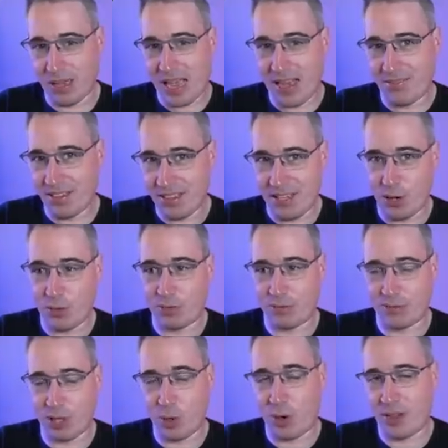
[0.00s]
having the
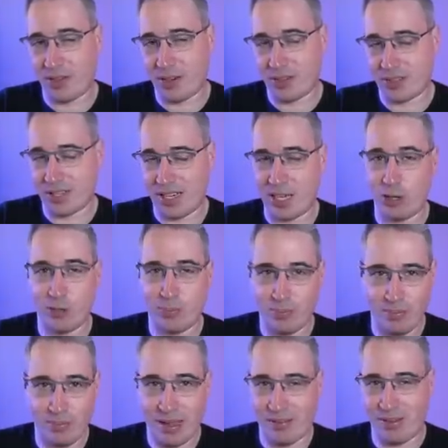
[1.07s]
overflow on there is going to help
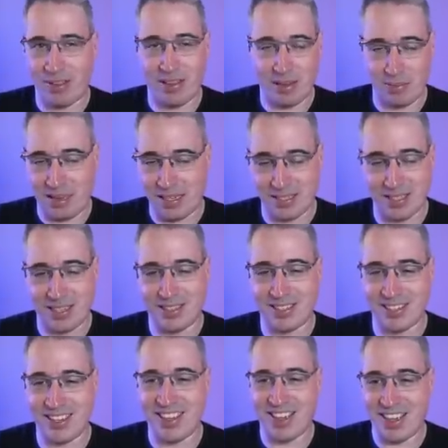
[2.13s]
everything make
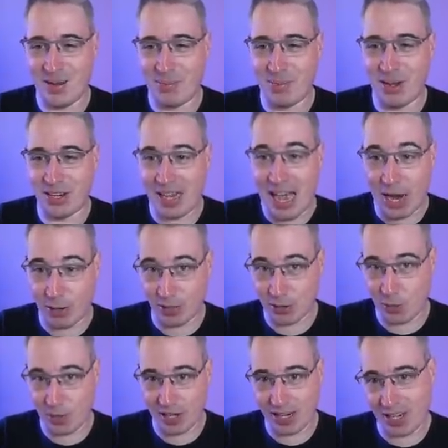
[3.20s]
sense um, on how
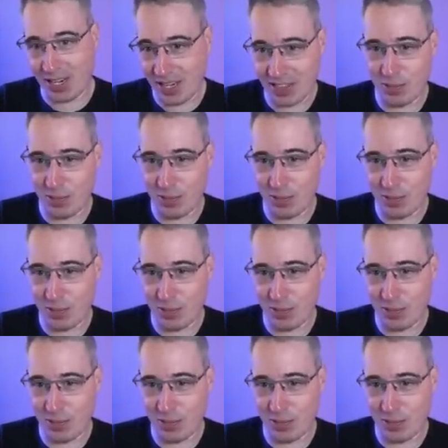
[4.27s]
it's working.